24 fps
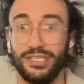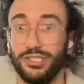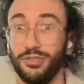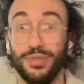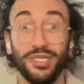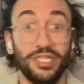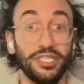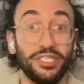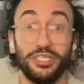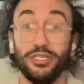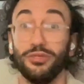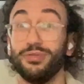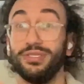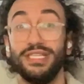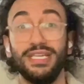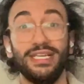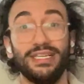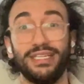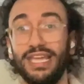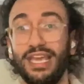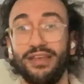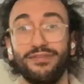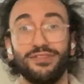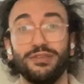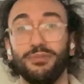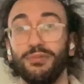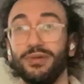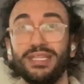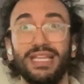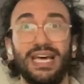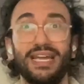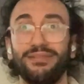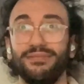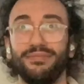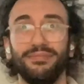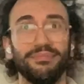So we just used it, gave someone
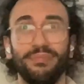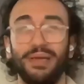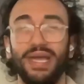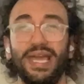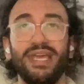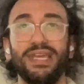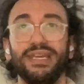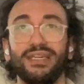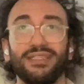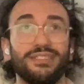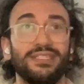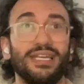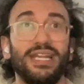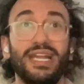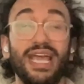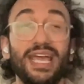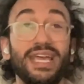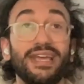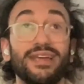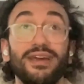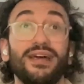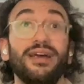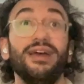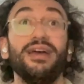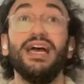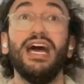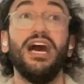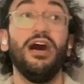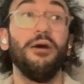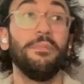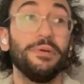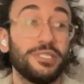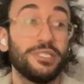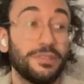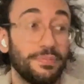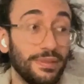that pay, and said, "Hey,
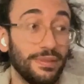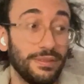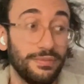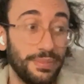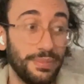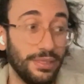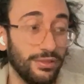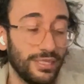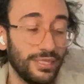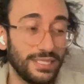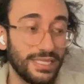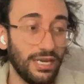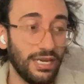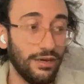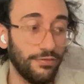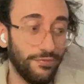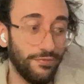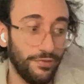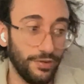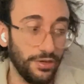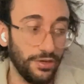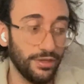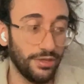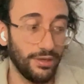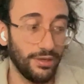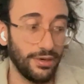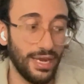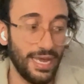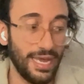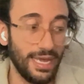help us build this out further."